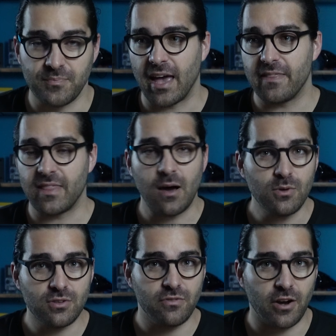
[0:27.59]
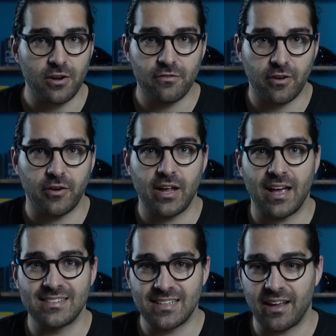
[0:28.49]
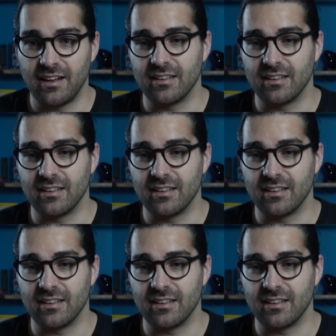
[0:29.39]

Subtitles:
And that was very, very exciting.